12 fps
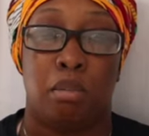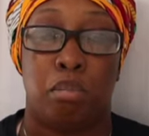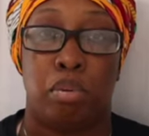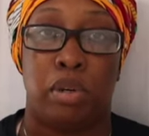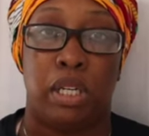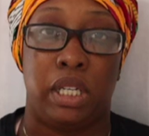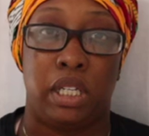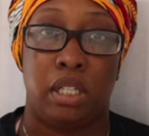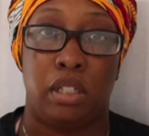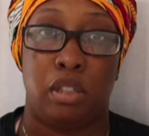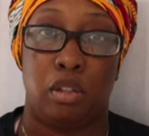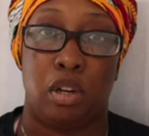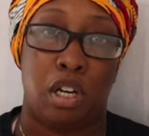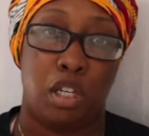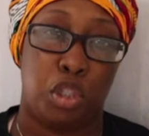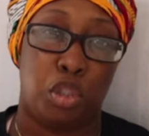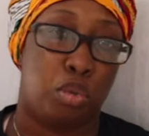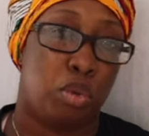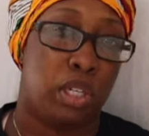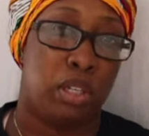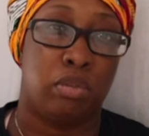pretty short.